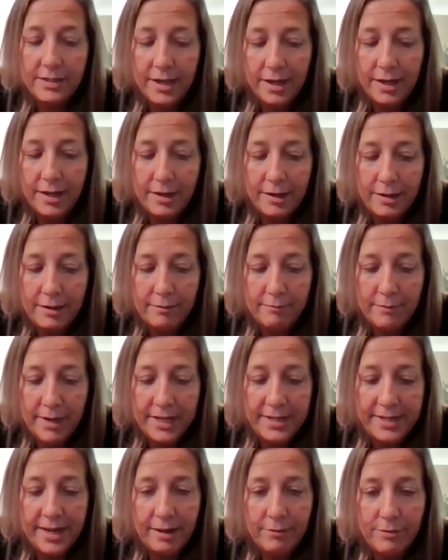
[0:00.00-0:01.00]
uh, my
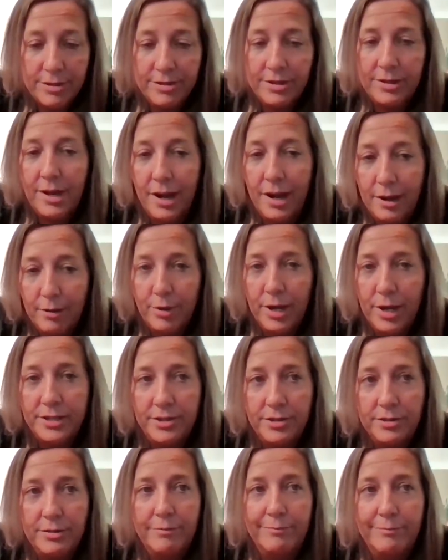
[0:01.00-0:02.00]
dad was a
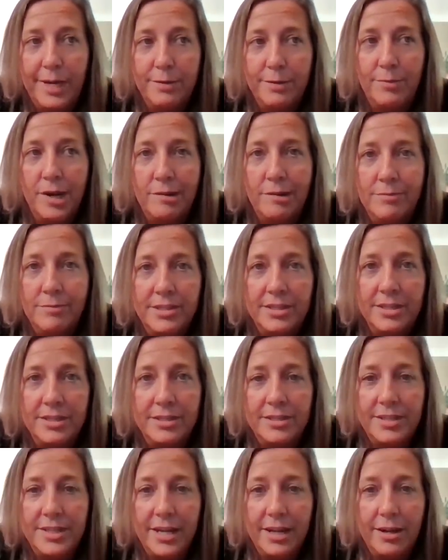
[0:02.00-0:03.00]
chiropractor. My mom was a
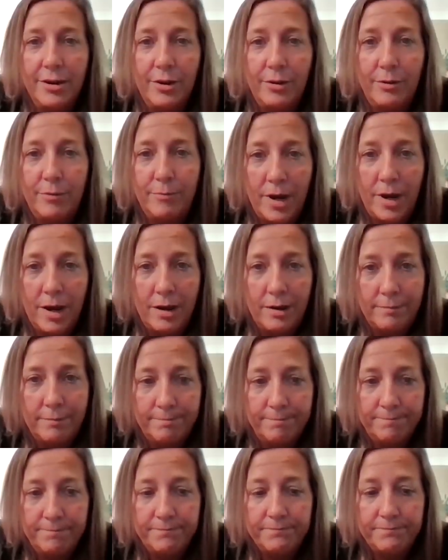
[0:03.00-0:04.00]
stay home mom.
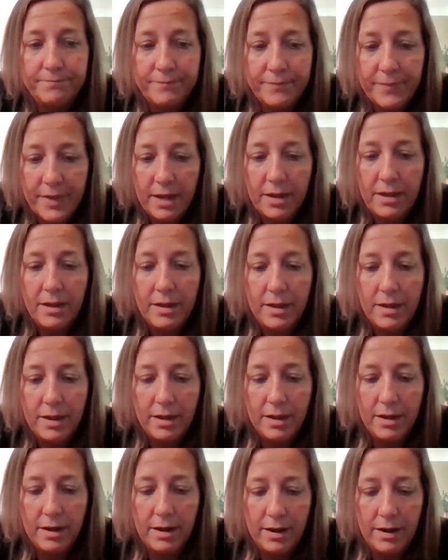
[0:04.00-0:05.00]

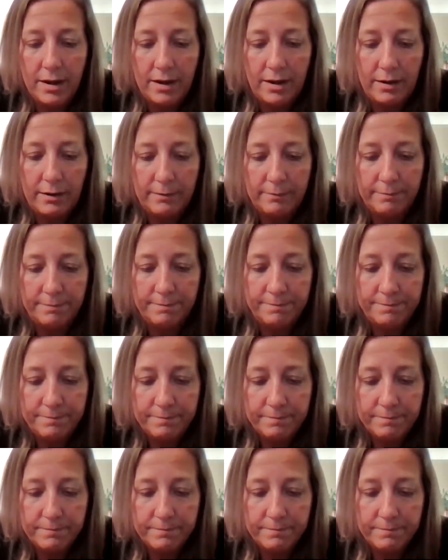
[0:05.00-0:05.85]
Um,